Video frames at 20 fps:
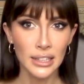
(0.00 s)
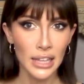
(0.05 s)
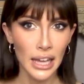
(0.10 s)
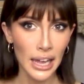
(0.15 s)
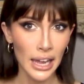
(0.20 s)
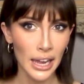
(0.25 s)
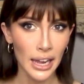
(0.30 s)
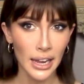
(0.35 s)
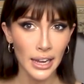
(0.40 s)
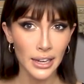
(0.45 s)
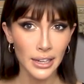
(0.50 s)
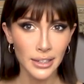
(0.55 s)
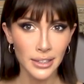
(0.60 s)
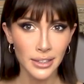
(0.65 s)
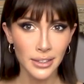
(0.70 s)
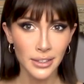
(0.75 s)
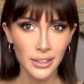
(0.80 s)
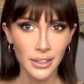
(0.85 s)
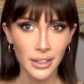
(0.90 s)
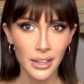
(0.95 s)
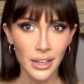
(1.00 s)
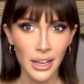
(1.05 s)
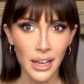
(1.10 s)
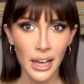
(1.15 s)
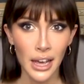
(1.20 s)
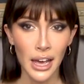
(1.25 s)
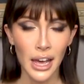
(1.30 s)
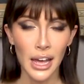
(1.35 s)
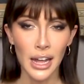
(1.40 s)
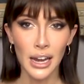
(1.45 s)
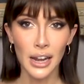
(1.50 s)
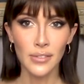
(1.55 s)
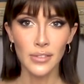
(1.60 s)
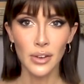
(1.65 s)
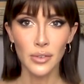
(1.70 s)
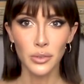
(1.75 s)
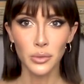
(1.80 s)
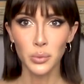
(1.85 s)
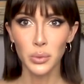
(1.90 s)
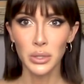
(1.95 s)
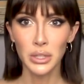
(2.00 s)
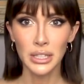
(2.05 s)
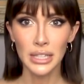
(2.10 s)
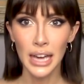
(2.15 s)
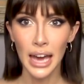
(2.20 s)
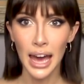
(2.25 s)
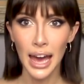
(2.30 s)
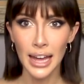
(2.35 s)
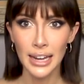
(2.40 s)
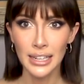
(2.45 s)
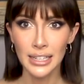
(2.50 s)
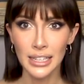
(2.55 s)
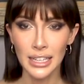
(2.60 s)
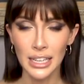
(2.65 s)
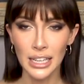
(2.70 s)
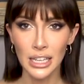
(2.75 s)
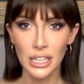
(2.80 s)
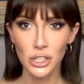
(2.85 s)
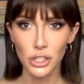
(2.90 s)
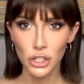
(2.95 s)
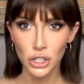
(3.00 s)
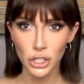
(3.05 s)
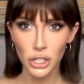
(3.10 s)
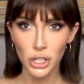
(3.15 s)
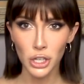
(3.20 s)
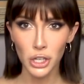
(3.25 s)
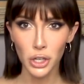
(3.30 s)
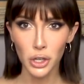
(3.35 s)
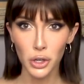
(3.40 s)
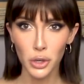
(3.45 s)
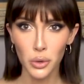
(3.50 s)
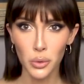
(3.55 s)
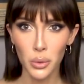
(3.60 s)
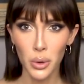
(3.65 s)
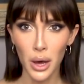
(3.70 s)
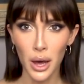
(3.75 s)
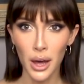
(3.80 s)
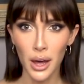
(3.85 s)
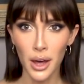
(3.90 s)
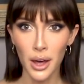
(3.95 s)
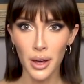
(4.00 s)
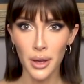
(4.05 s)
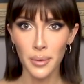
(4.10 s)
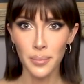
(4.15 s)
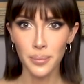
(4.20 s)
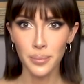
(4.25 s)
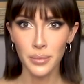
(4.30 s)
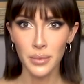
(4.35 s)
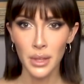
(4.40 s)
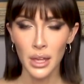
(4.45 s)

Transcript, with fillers: laid, and I've never really had an issue um,